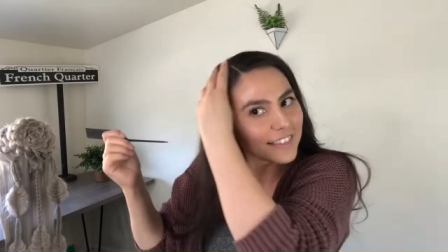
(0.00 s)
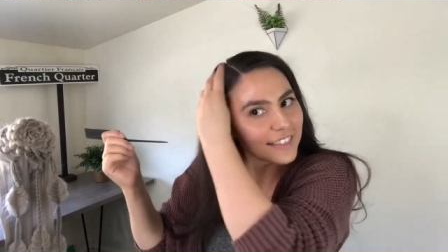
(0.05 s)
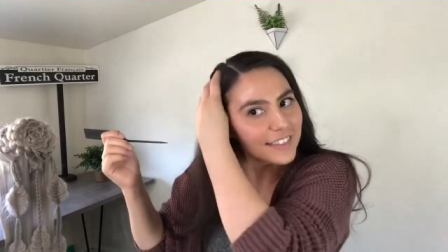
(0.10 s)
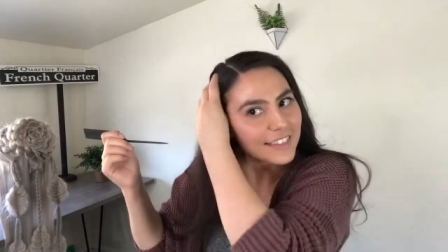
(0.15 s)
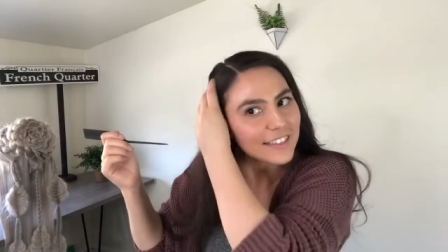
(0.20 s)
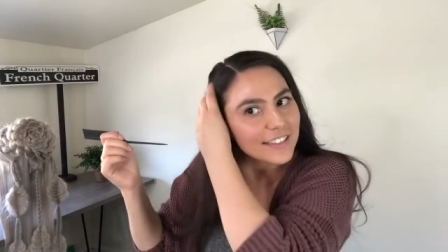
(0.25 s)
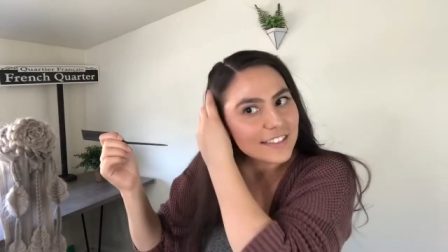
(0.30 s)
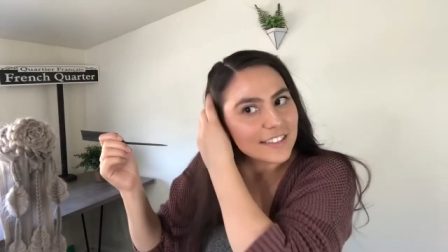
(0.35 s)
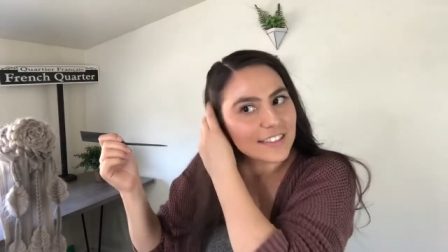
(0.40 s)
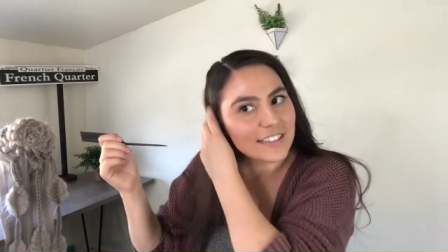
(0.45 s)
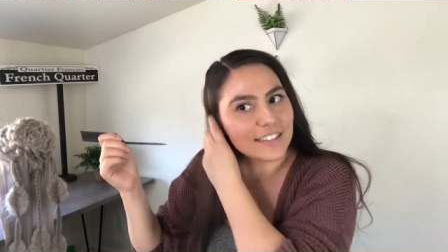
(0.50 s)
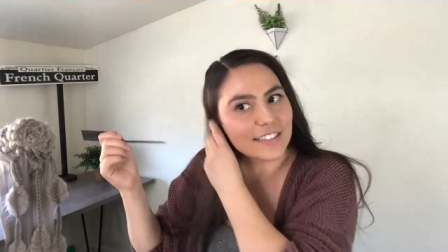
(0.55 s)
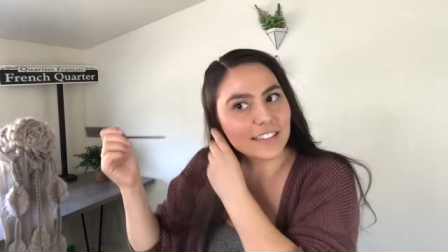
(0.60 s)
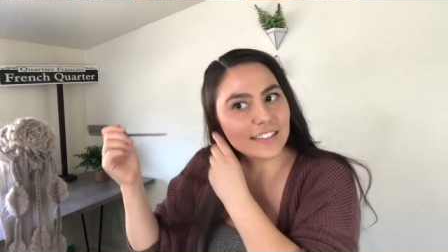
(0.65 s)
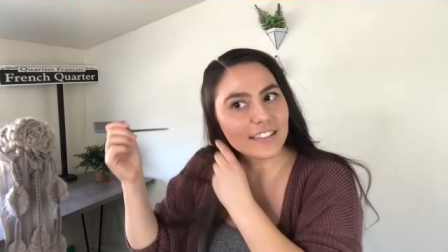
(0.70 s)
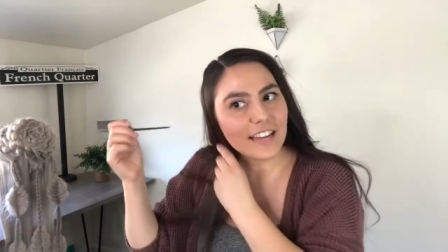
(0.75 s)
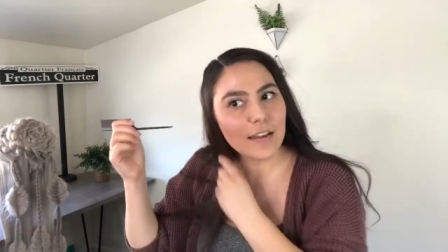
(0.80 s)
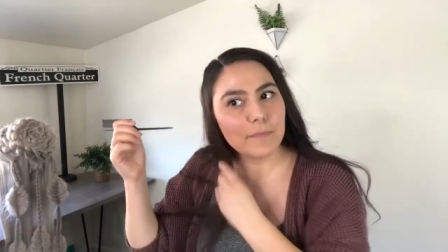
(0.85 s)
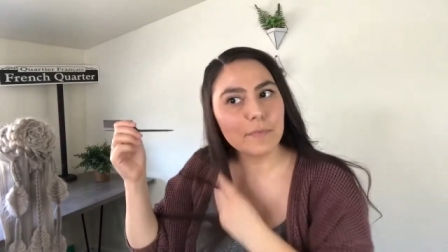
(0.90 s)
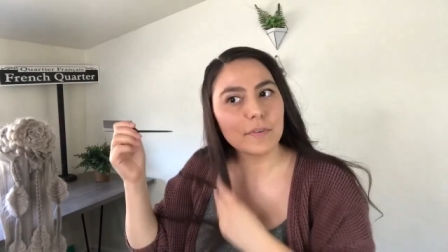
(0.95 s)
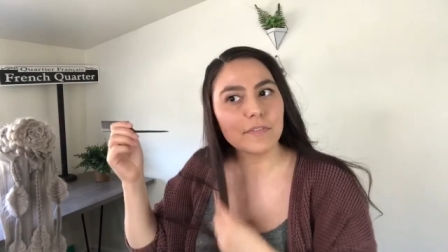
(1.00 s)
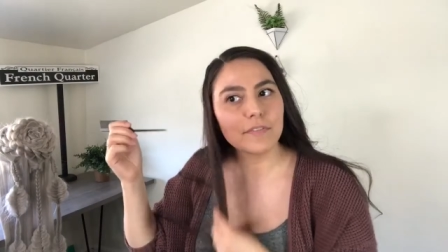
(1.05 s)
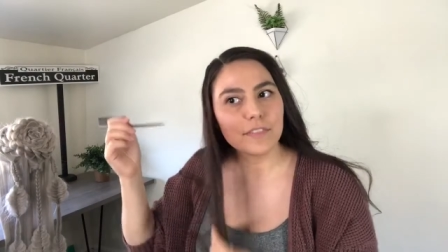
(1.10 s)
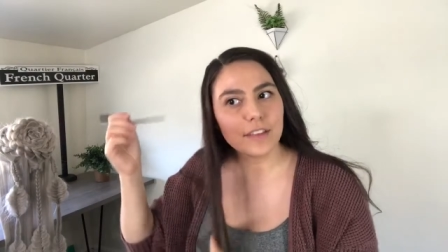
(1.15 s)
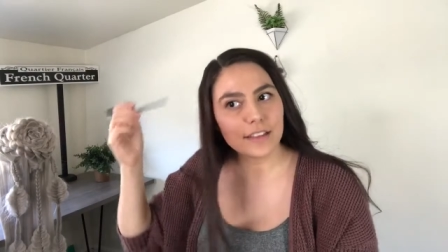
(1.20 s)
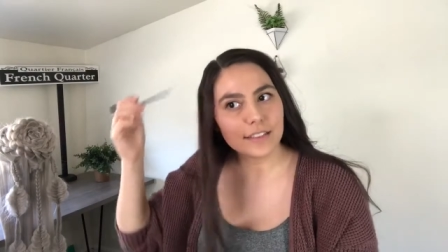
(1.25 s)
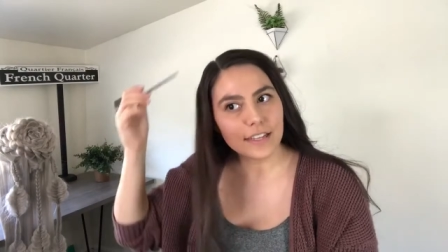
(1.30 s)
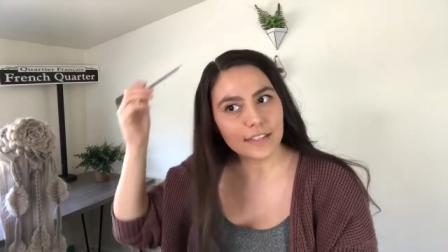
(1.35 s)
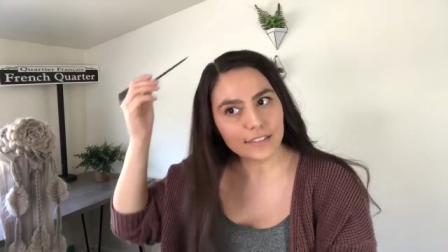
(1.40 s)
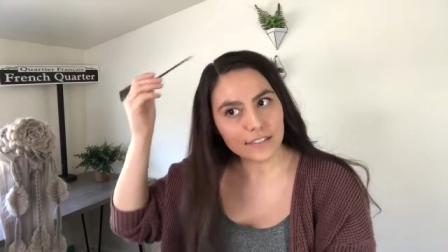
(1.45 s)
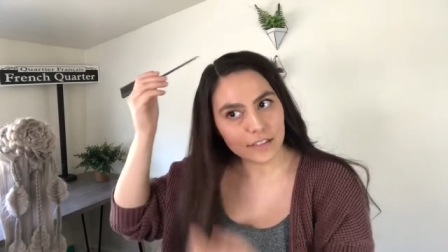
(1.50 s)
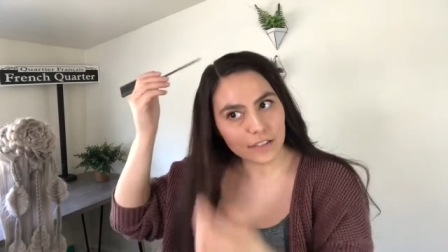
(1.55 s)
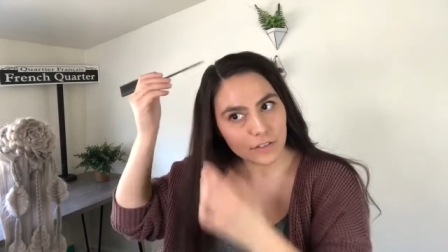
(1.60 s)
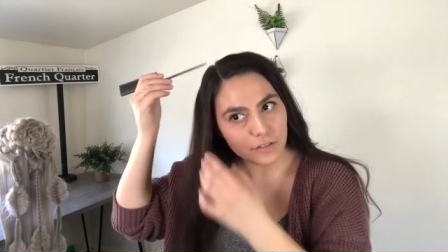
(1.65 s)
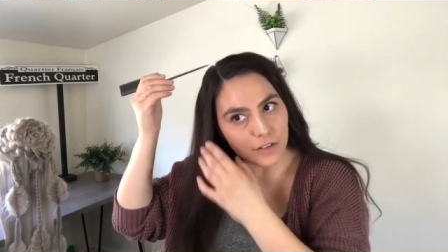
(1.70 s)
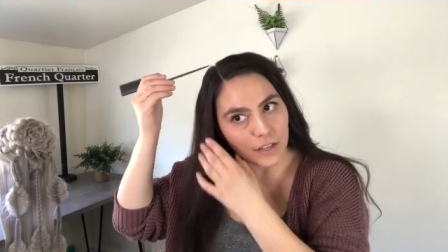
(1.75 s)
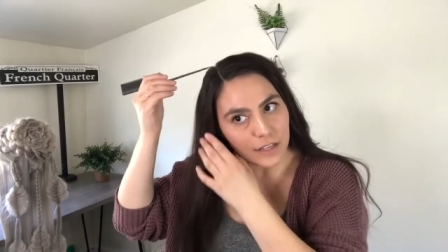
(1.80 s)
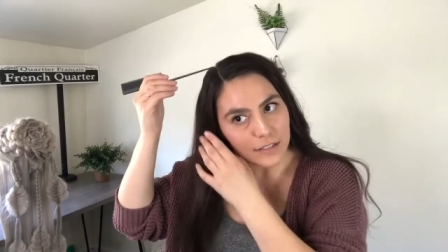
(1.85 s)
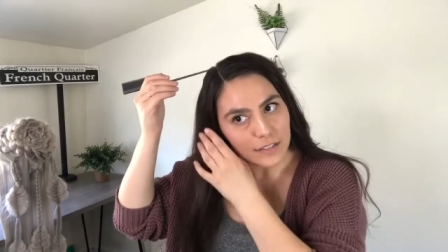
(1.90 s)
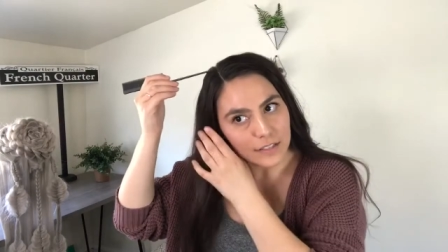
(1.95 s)
this is the type of thing that's going to
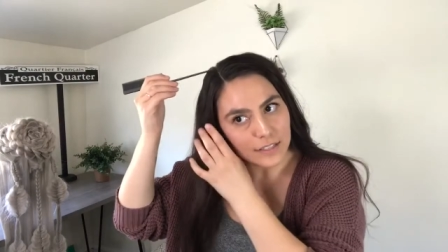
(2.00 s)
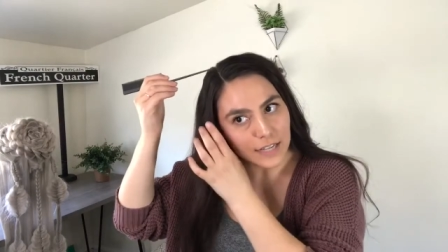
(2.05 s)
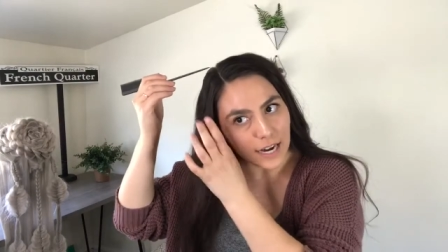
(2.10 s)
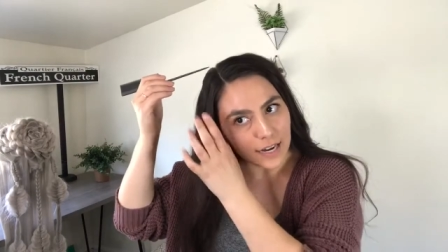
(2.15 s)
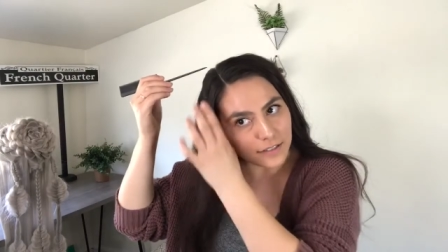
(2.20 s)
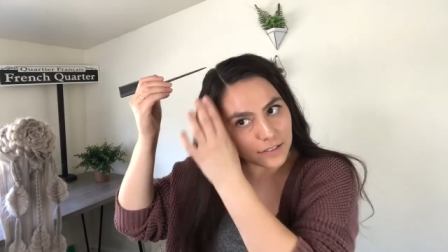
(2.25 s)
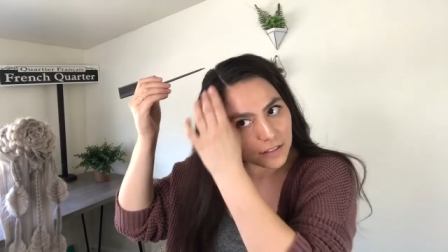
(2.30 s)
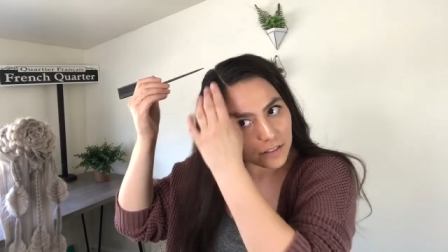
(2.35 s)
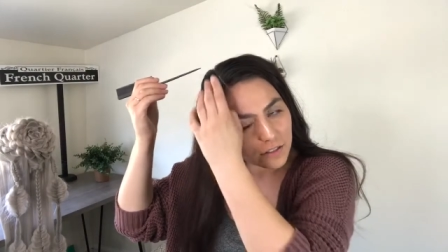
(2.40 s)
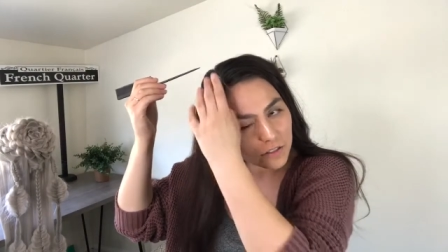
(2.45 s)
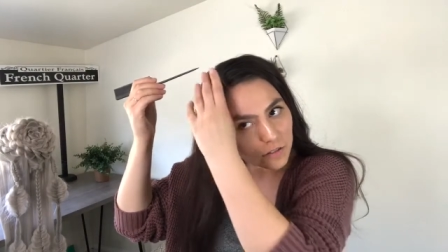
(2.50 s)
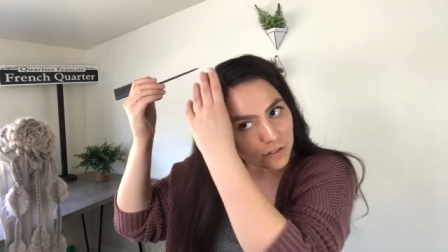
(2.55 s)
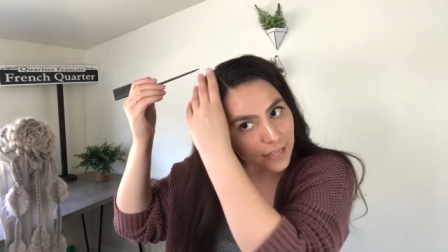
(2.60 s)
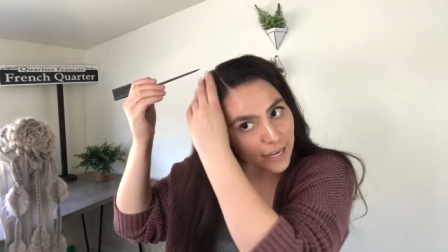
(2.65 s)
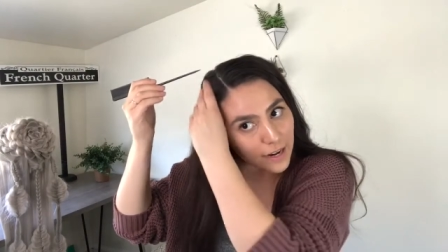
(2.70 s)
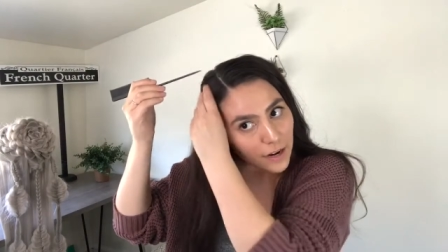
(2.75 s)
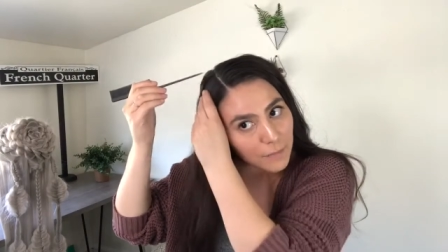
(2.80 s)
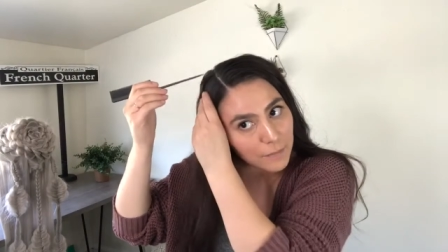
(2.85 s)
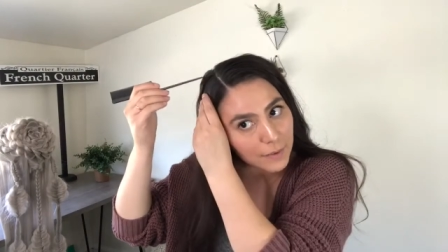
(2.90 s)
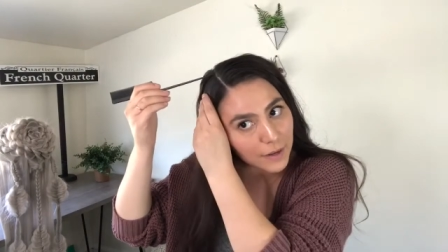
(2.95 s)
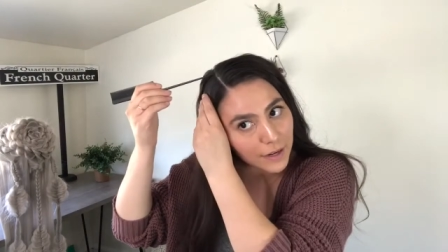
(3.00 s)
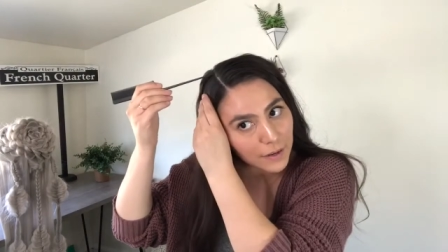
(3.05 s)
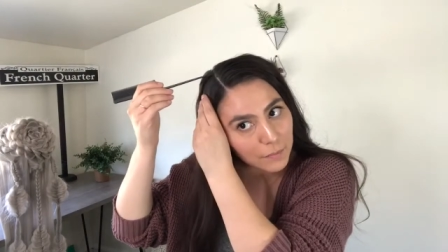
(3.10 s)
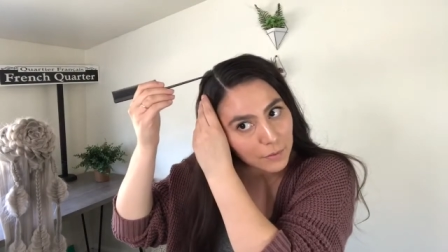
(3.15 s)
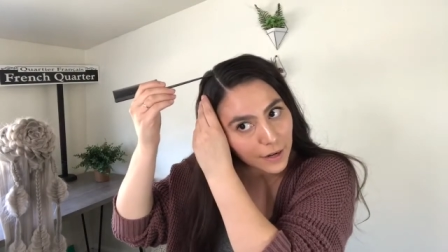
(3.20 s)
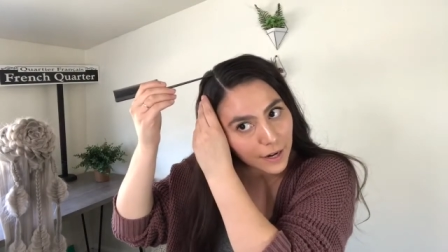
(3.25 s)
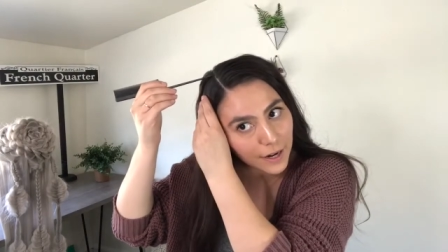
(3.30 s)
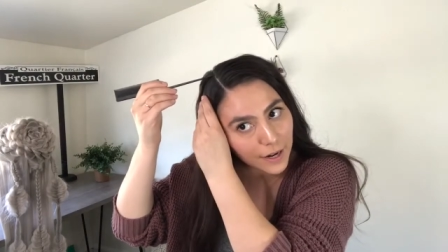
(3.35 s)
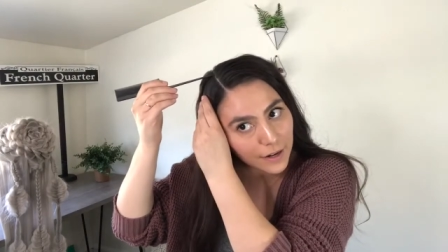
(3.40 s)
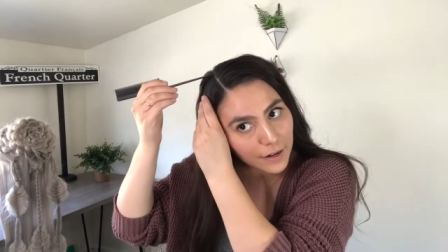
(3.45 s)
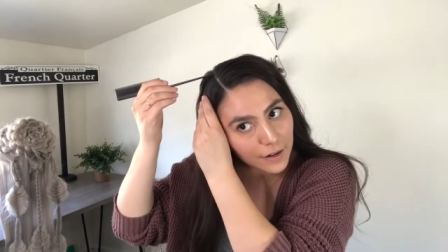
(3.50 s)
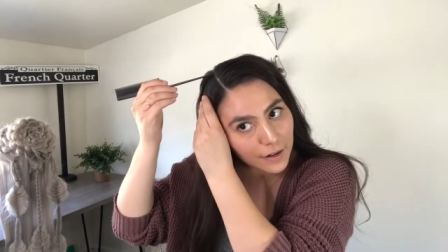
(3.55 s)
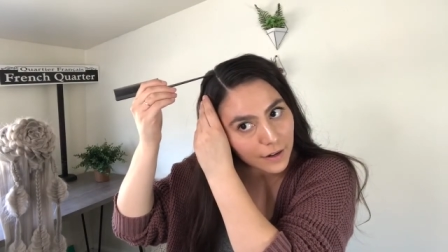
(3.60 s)
really disguise it. So take a big braid,